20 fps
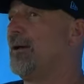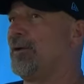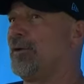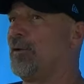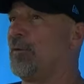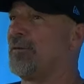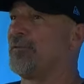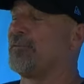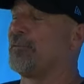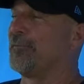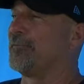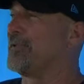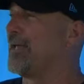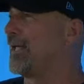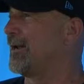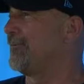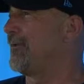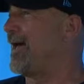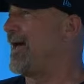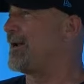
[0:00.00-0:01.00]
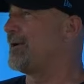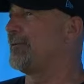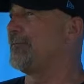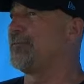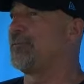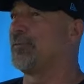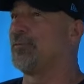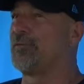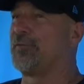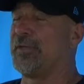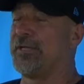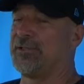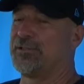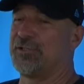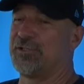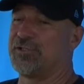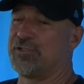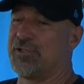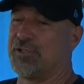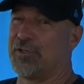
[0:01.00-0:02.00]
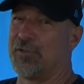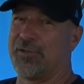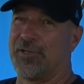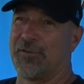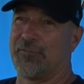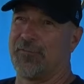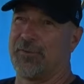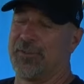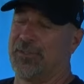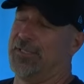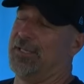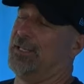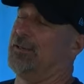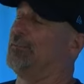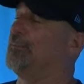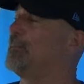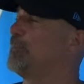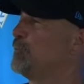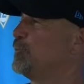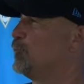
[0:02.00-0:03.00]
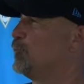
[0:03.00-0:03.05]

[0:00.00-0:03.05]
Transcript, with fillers: you know, we've, we've kind of added a few things this year, and they really kind of